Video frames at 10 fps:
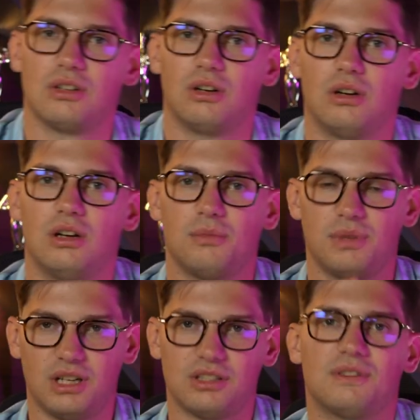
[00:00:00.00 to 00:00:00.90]
So
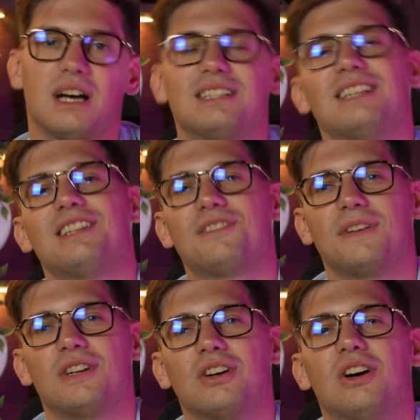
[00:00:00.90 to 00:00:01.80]
because of that, in this
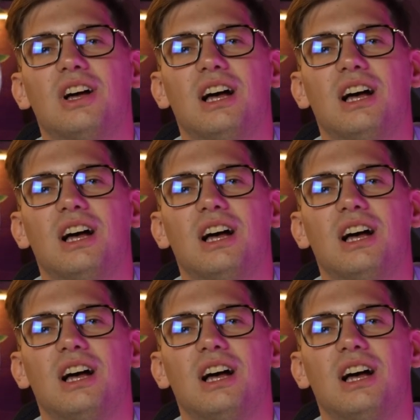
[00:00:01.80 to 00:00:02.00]
video,